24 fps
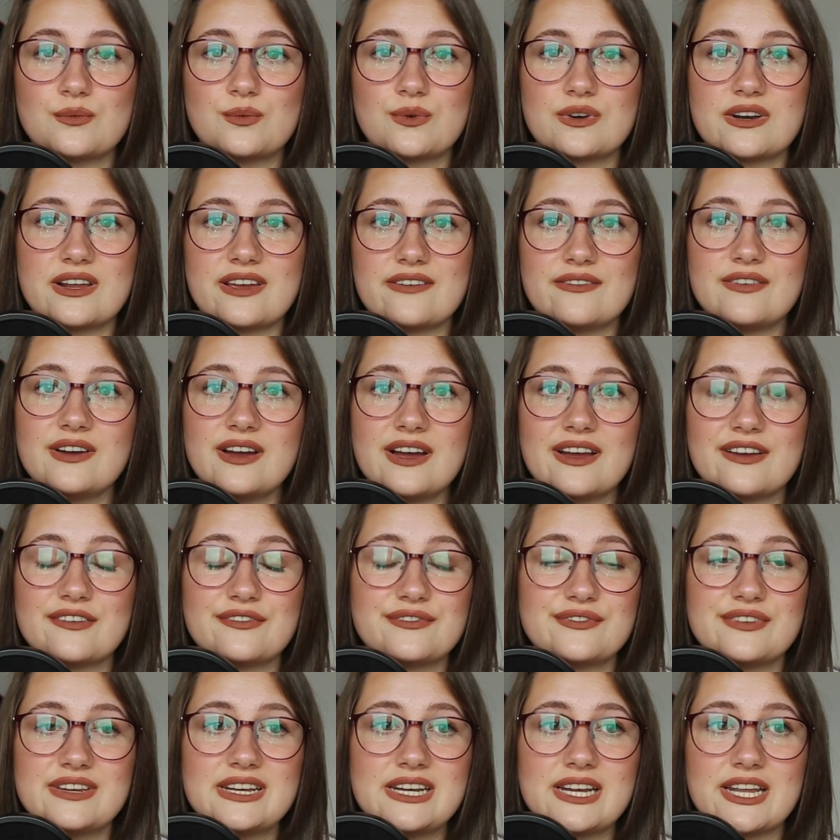whatever I
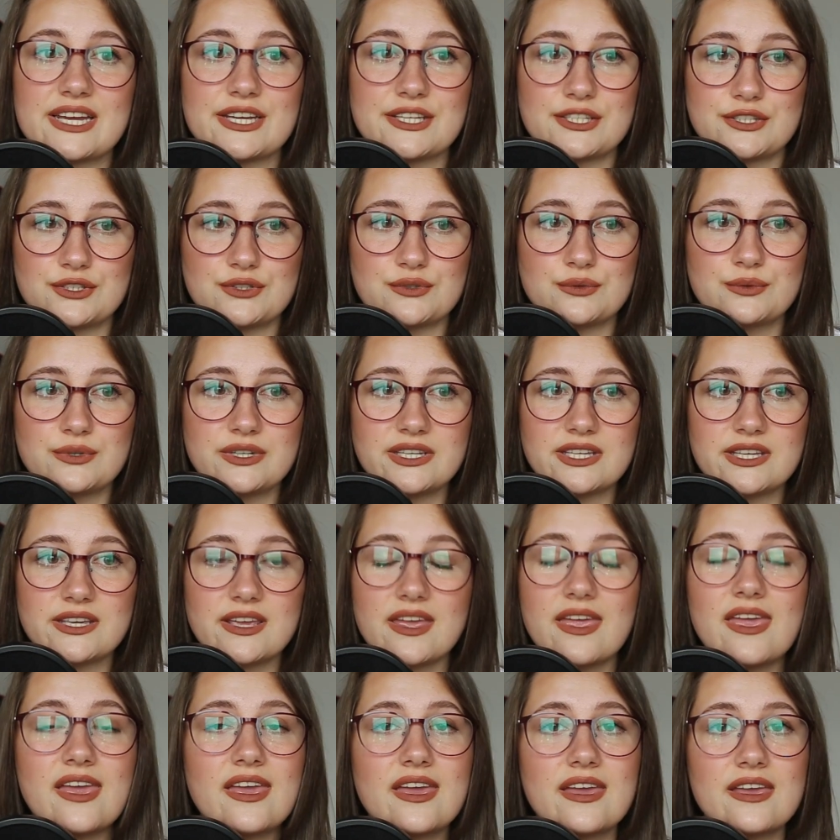feel like
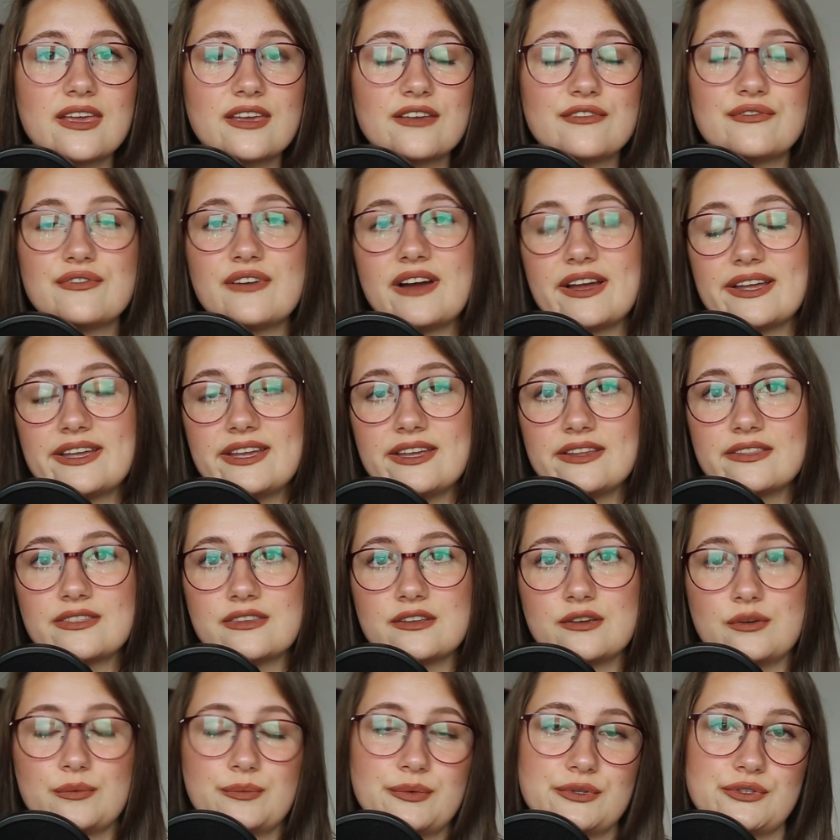doing, if I get
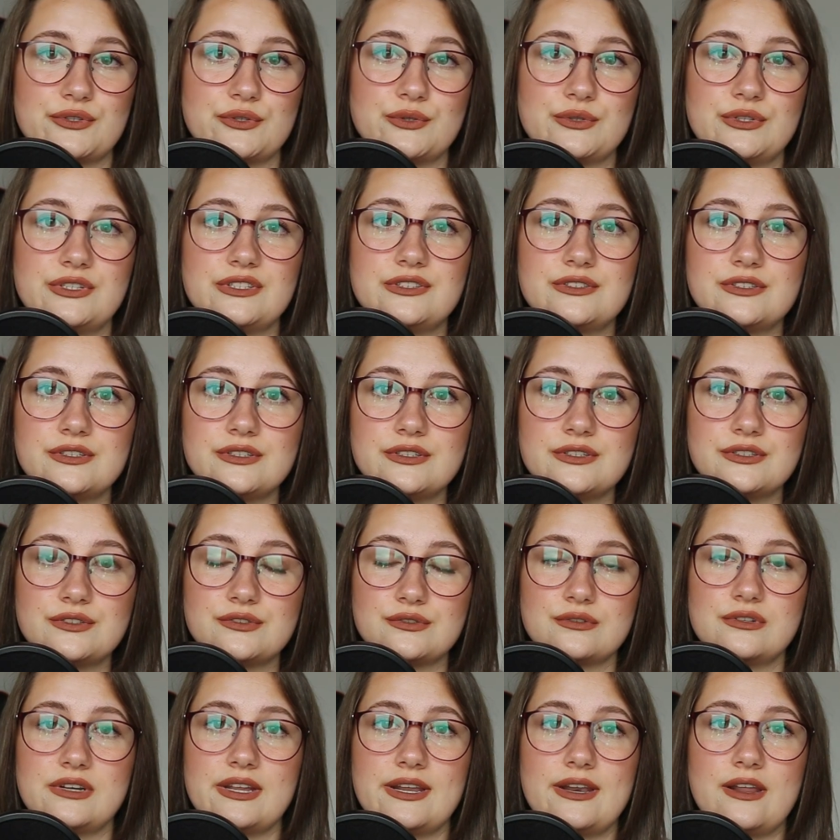the opportunity
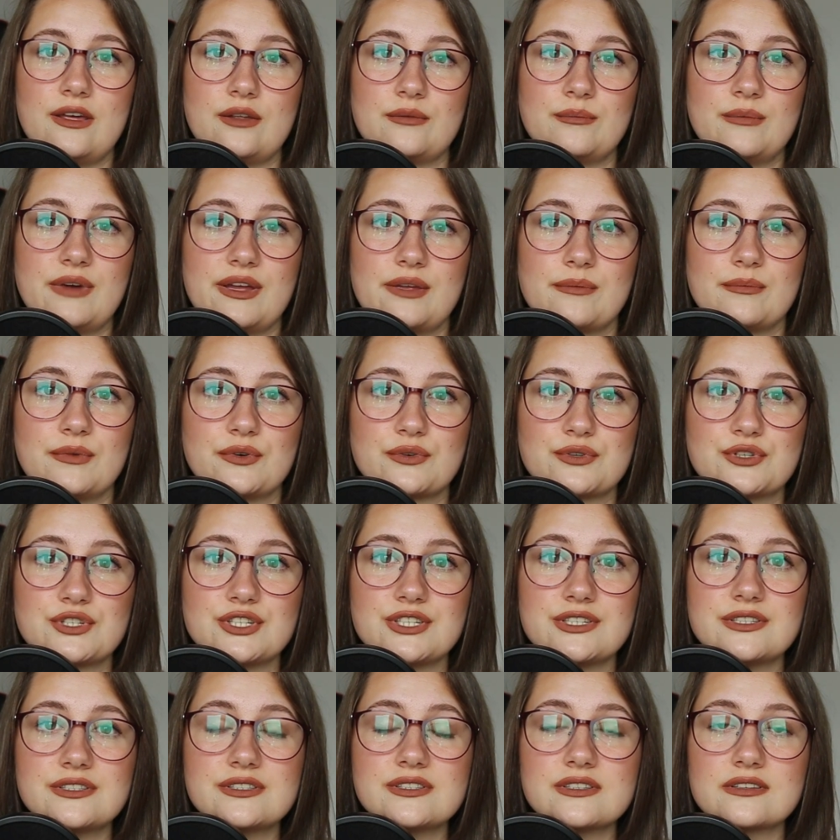to let out my
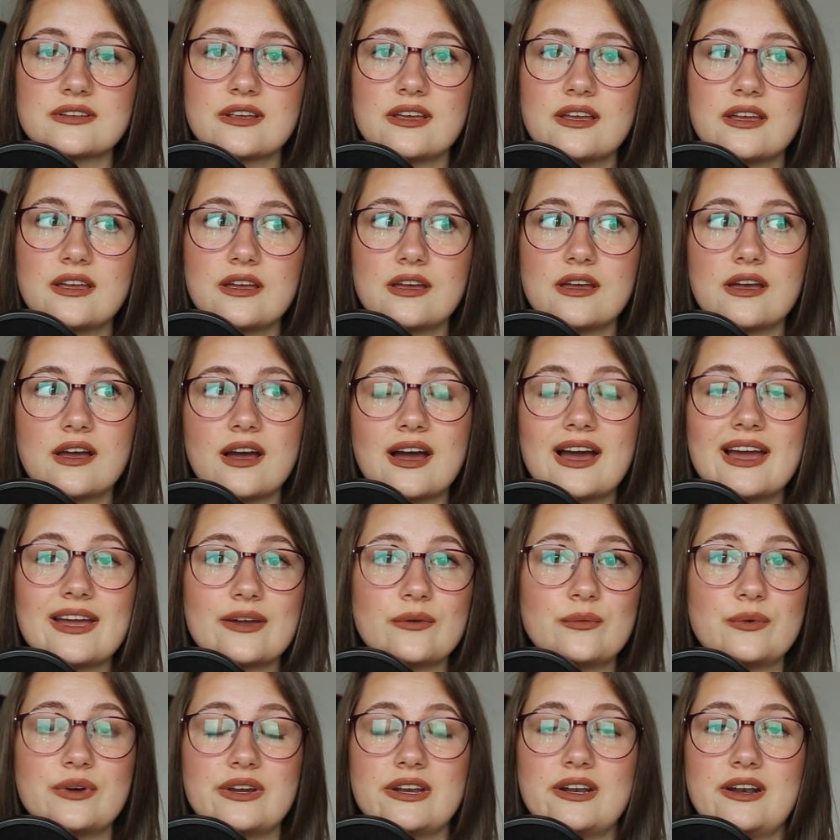emotions,
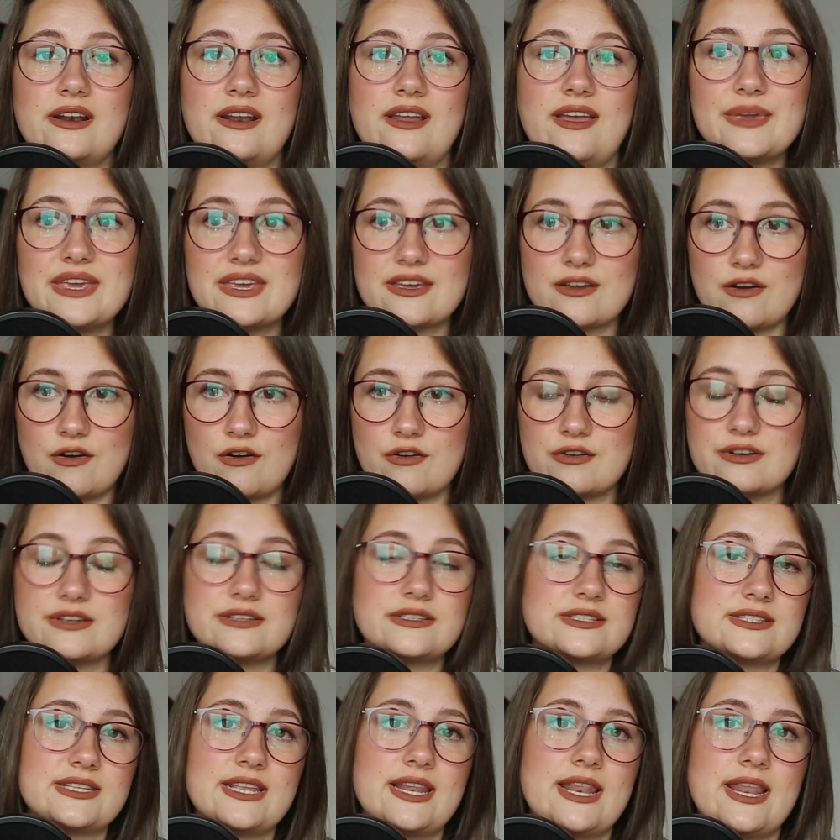I will. Being
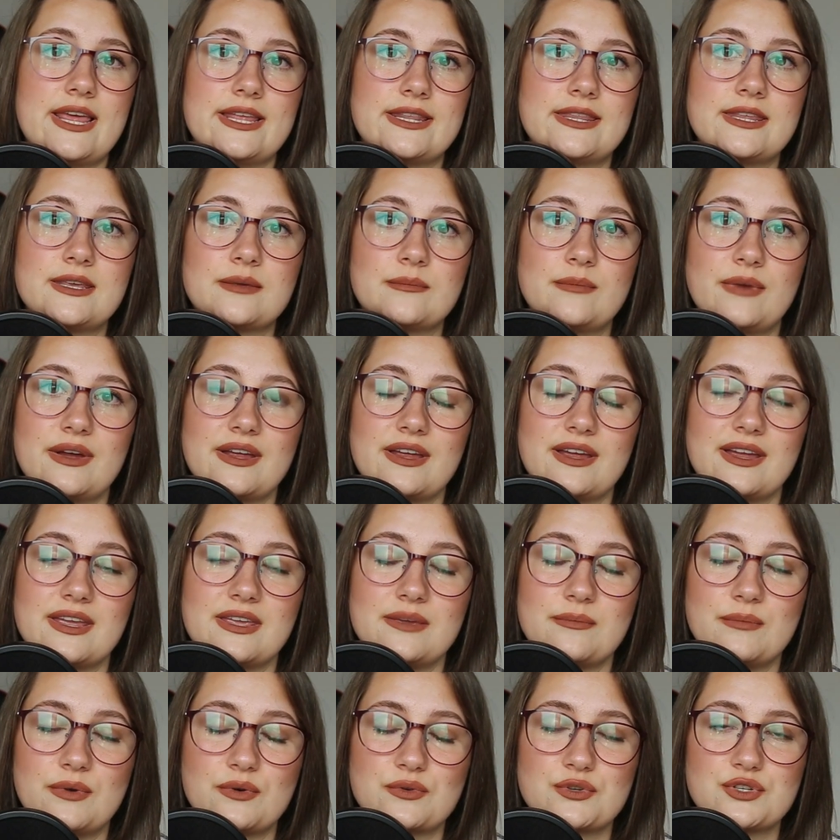honest and letting my
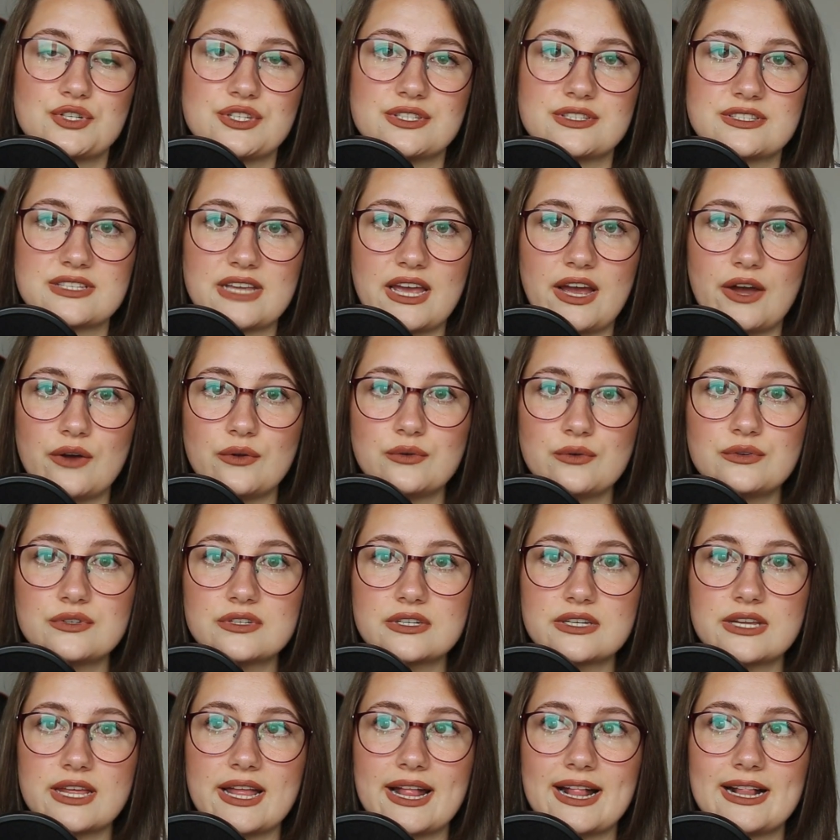emotions
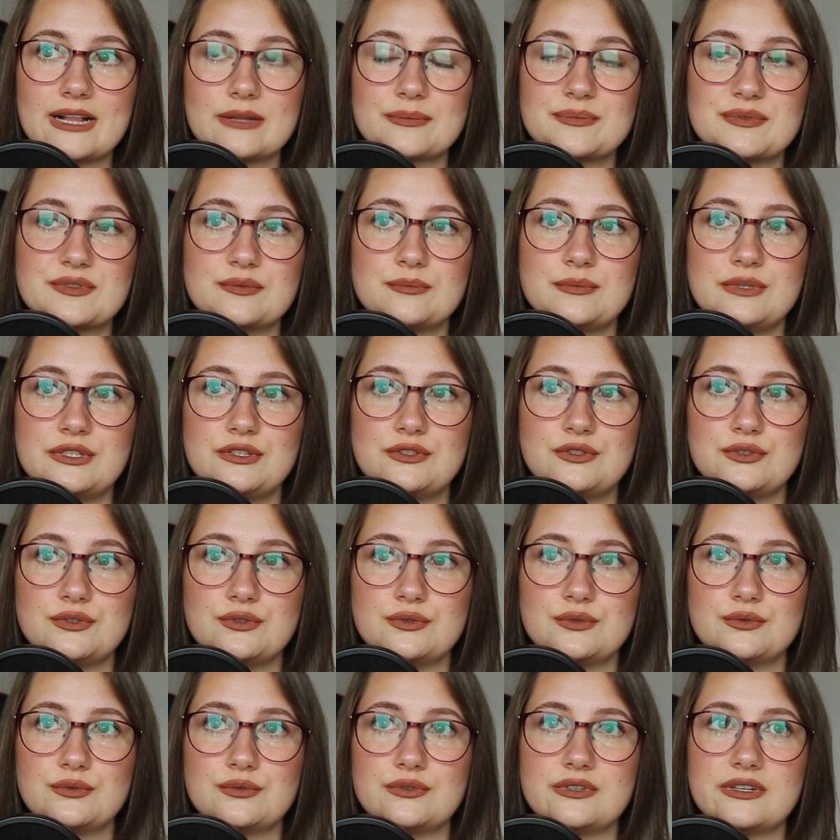out helps me
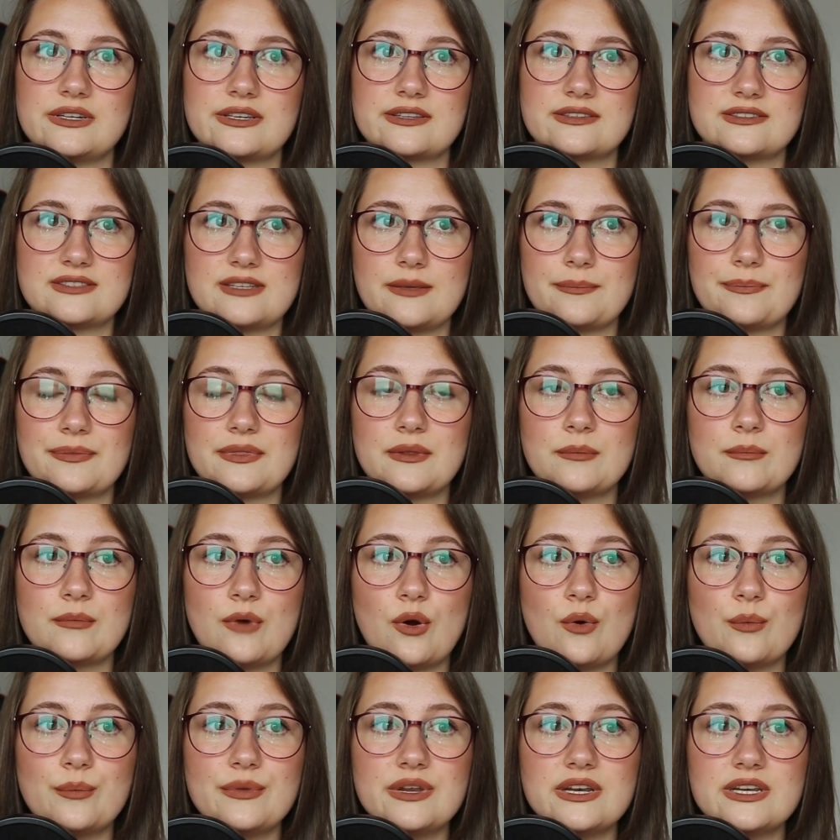to accept the
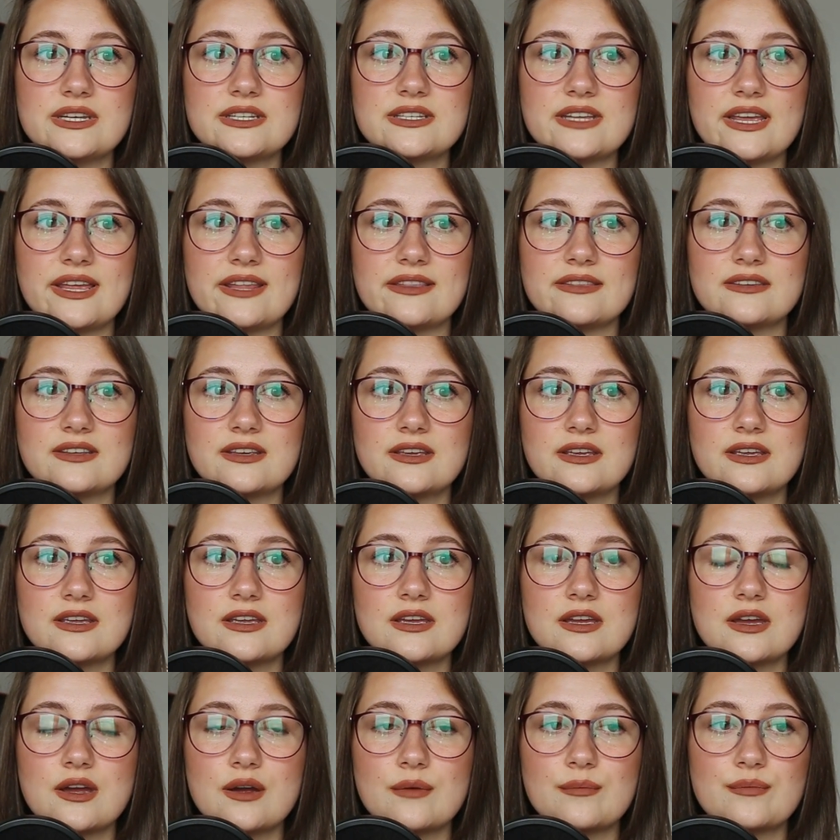moment and
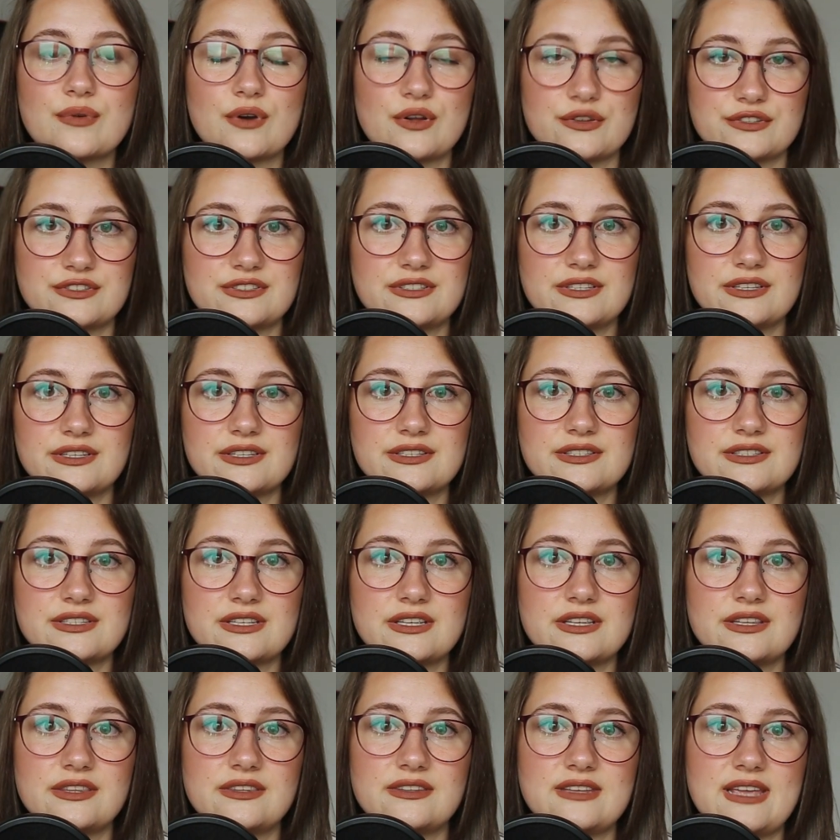process
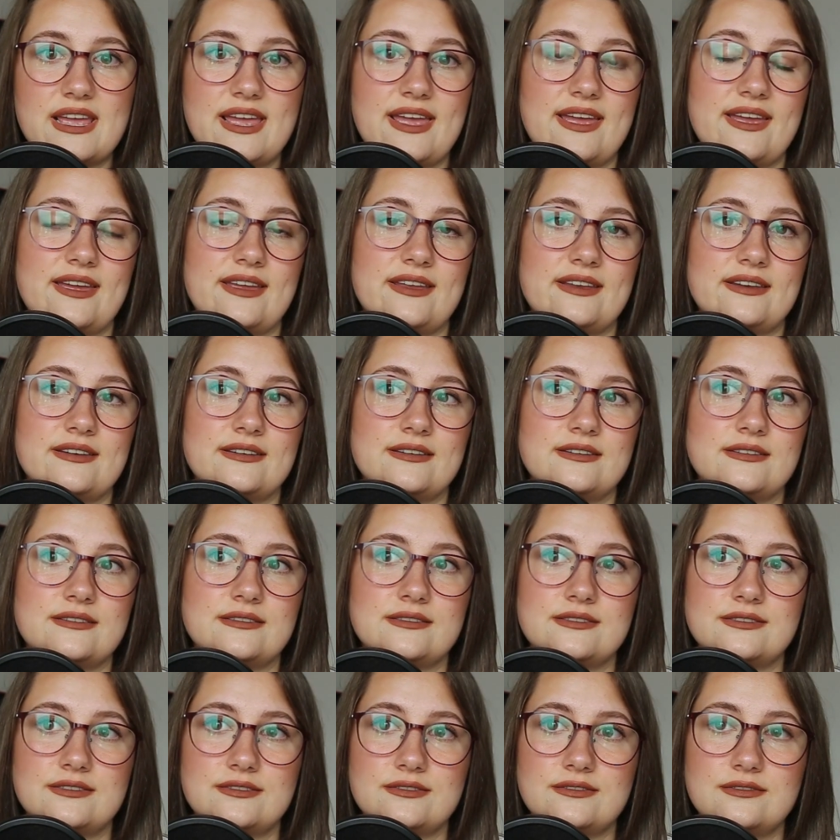it
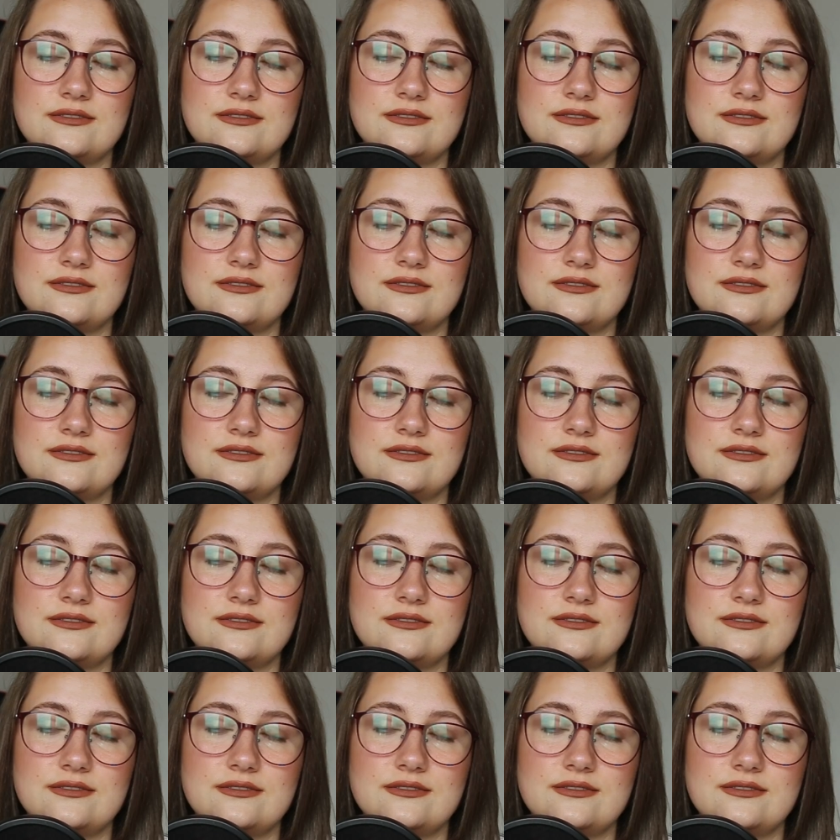and